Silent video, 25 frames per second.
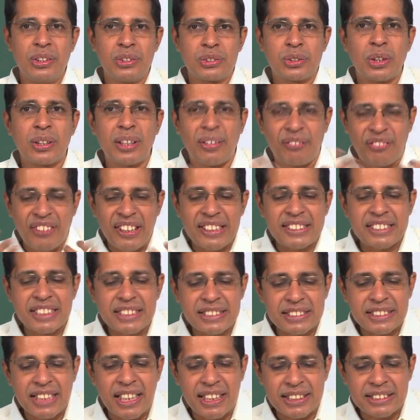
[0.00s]
So, the fetch
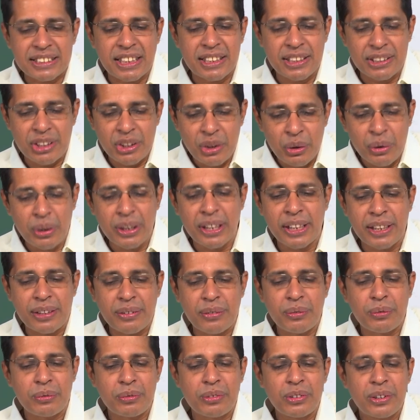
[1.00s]
instruction unit
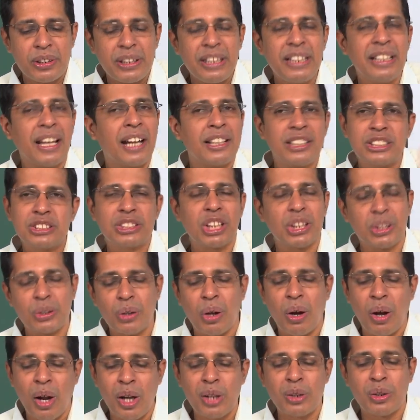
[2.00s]
in addition
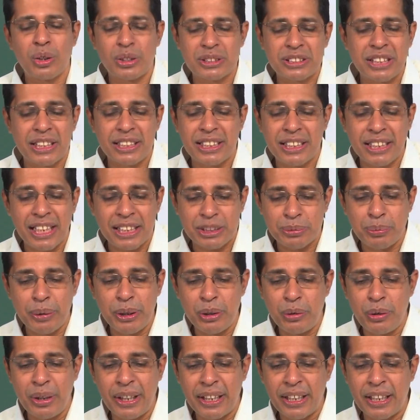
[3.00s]
to all those that it has
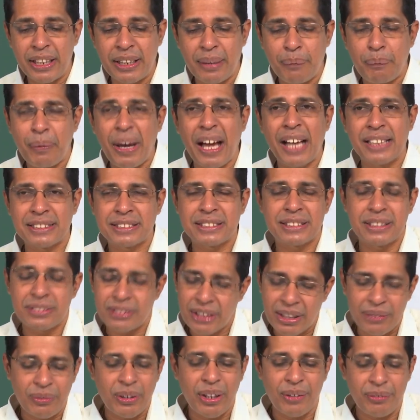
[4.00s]
been doing in the past
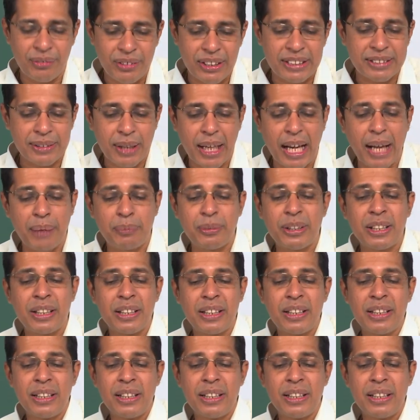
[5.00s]
that we have described,